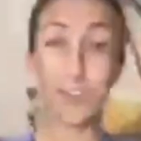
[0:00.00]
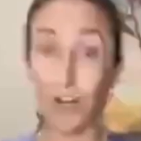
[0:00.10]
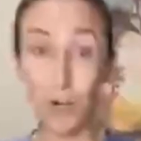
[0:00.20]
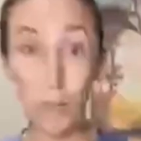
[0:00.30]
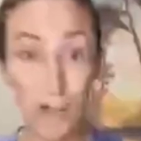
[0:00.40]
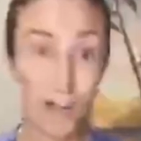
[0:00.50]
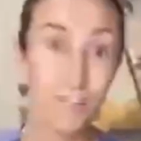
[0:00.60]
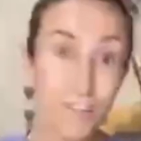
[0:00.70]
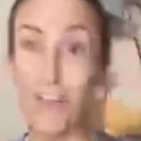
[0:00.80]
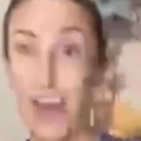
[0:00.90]
If you're
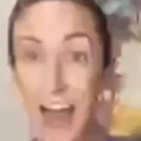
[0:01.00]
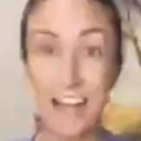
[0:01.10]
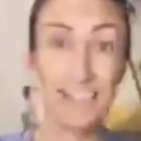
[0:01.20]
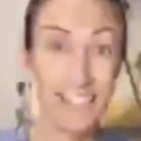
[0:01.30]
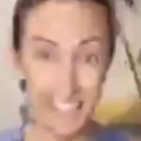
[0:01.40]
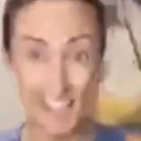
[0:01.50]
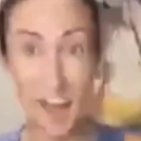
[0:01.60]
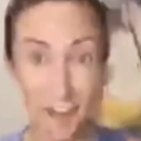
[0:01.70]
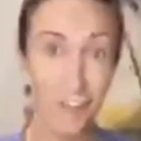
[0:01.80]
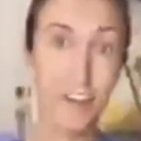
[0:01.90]
unaware of that
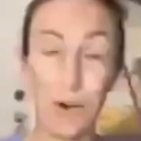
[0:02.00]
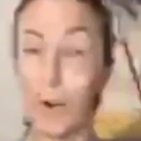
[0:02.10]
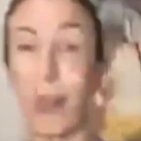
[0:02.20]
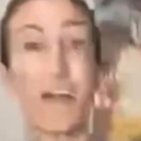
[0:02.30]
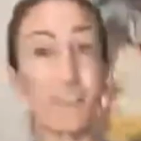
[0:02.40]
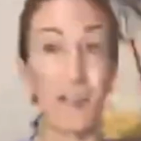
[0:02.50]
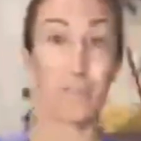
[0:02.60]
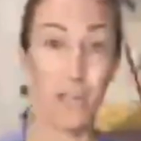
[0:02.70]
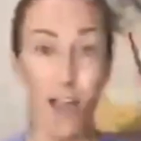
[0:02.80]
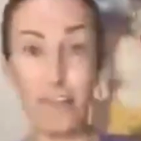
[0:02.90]
stuff or
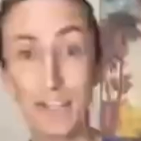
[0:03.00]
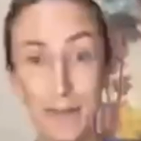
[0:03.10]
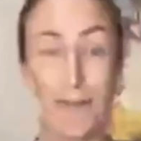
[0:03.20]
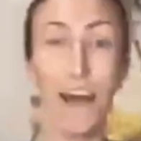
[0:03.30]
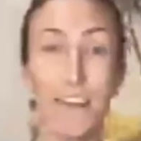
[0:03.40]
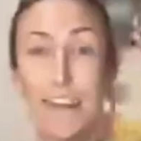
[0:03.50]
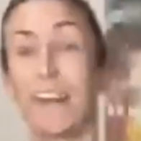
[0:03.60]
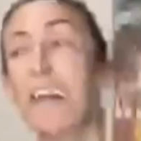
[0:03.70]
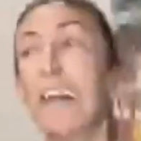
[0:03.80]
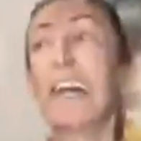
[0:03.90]
whatever I'm talking about,